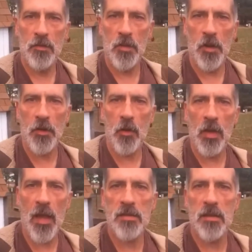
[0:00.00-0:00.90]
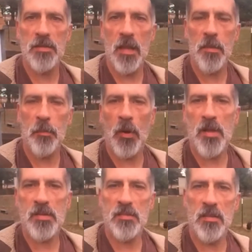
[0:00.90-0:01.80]
There you go, guys. That's how you
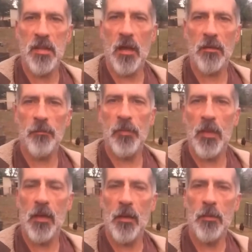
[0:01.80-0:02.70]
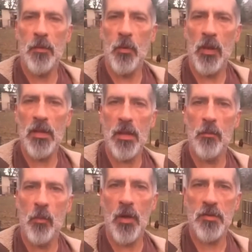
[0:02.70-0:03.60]
process a duck. We really
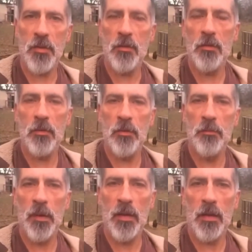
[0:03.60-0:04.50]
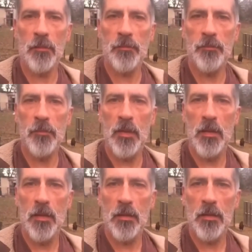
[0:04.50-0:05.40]
didn't want to, but
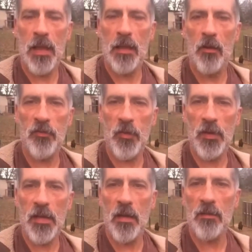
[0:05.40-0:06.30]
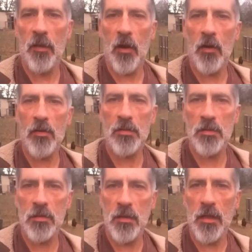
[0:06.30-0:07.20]
that little friendly duck of
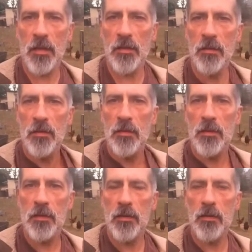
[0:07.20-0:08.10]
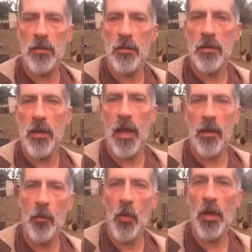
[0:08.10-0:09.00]
ours, it
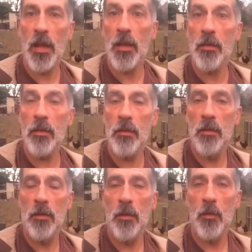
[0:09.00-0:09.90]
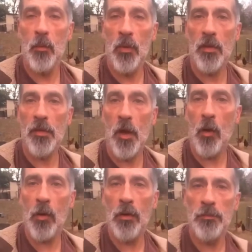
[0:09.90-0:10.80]
had a run-in with a
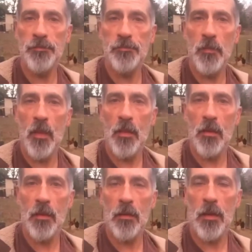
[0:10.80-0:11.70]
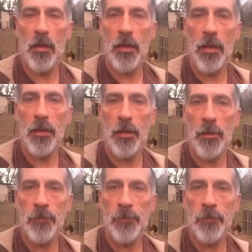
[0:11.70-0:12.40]
dog, and